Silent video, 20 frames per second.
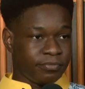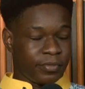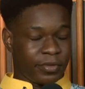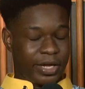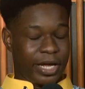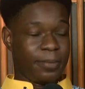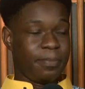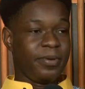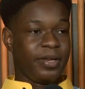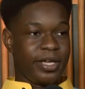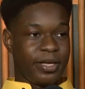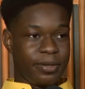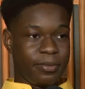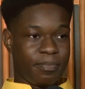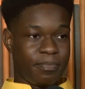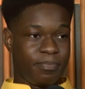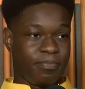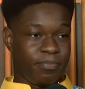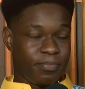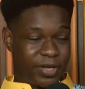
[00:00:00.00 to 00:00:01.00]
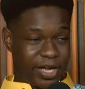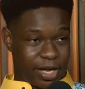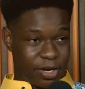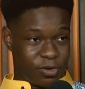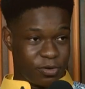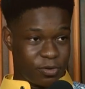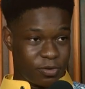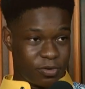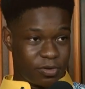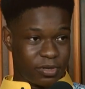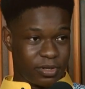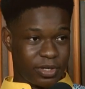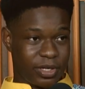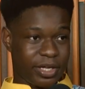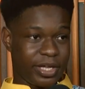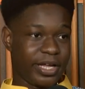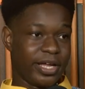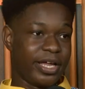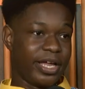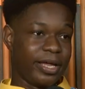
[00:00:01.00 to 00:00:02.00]
I play piano,
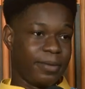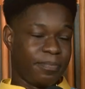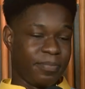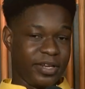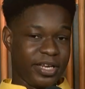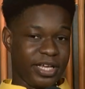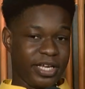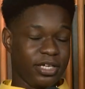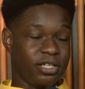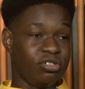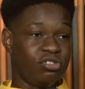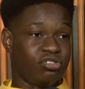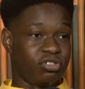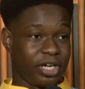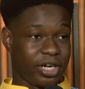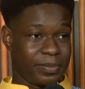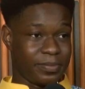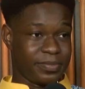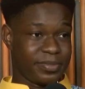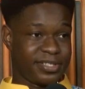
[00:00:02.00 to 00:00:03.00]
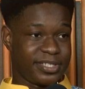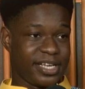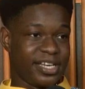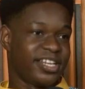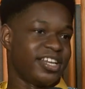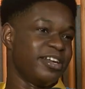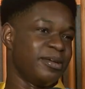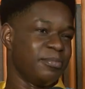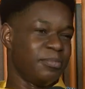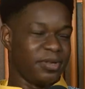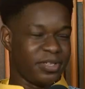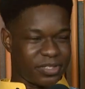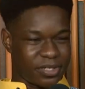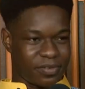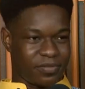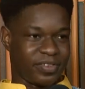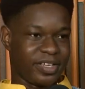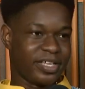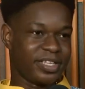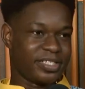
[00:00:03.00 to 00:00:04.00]
I play drums, and then a bit
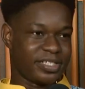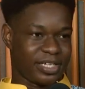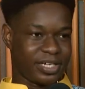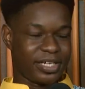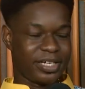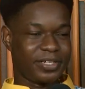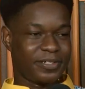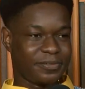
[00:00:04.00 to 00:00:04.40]
of guitar.